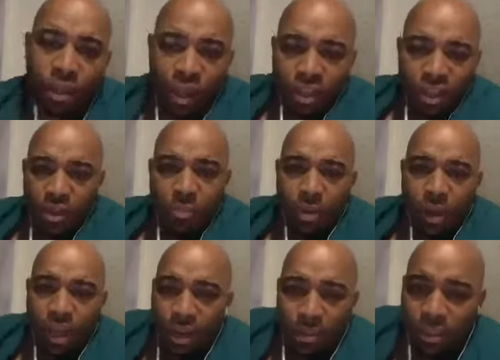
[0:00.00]
They'll pay.
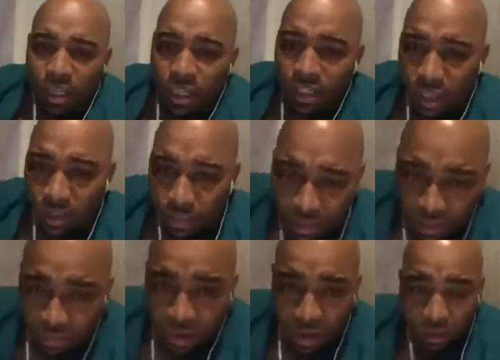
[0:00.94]
Let me tell you something,
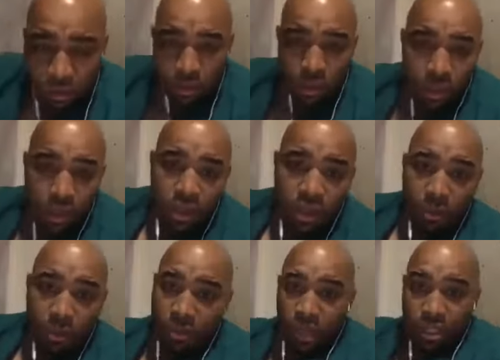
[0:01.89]
Ronald. They'll pay for it. Let me
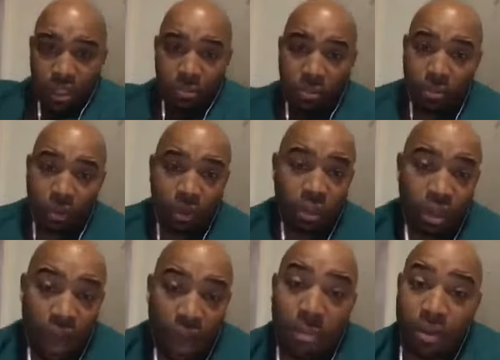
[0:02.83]
tell you something, brother.
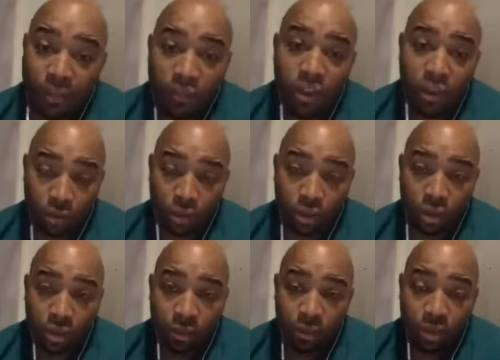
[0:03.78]
I'm in the field.
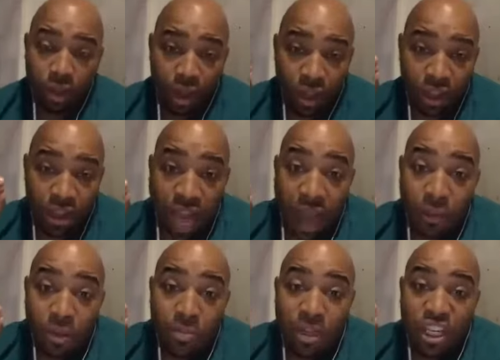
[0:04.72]
That would
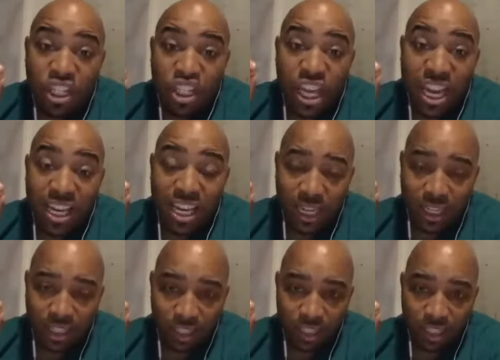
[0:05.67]
be
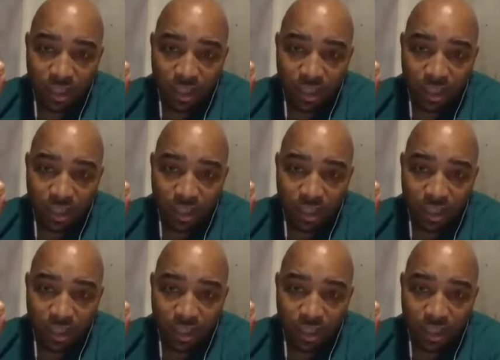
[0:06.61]
genius.